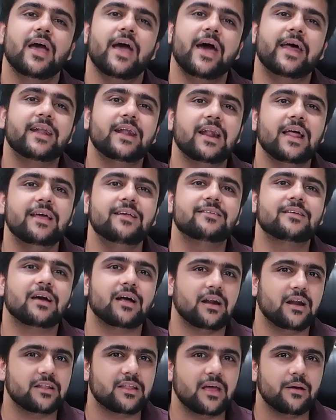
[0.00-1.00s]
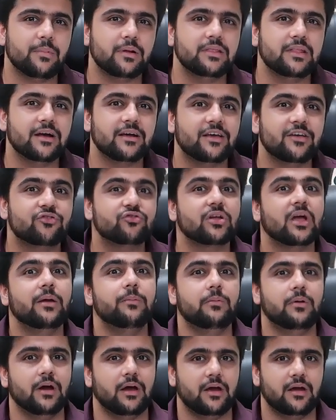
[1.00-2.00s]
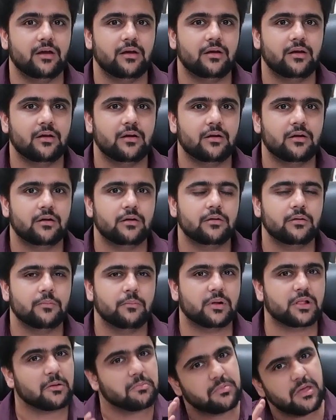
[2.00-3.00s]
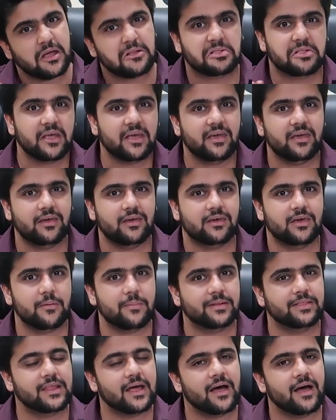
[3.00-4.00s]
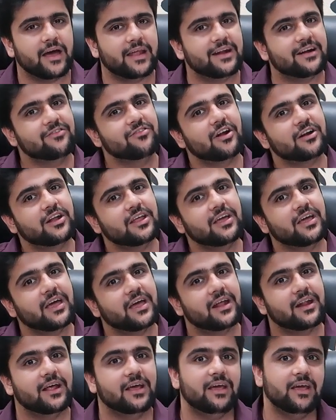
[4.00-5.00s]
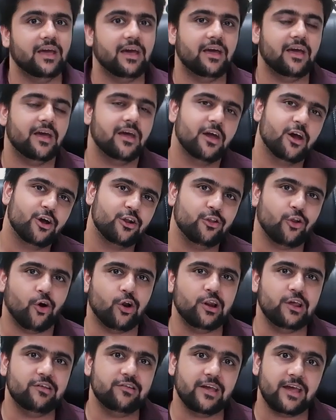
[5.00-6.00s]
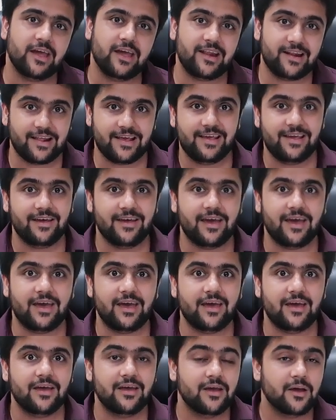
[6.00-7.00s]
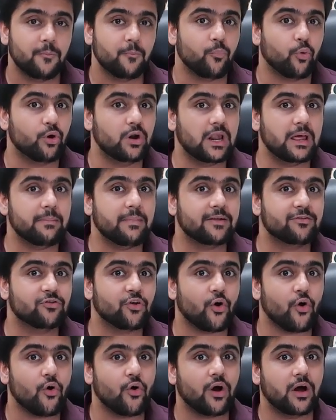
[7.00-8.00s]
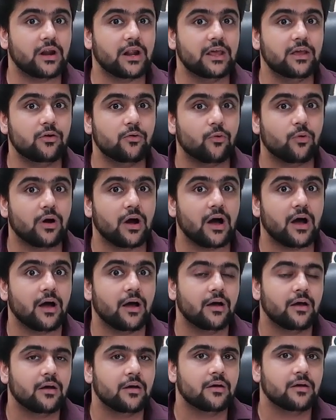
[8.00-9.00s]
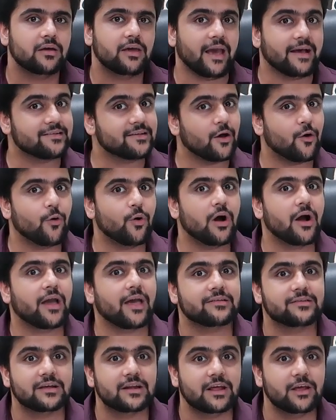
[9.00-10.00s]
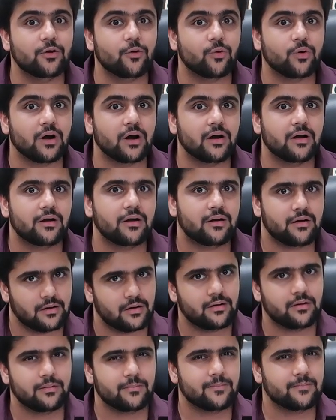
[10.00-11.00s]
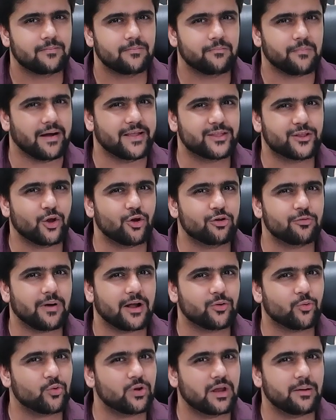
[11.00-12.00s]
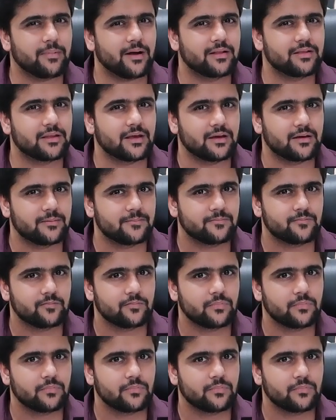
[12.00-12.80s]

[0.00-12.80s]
can determine what type of person you are. It means that we can immediately see whether the person is energetic or not, knowledgeable or not, whether they will speak well or not, how they will speak, and whether we believe this or not.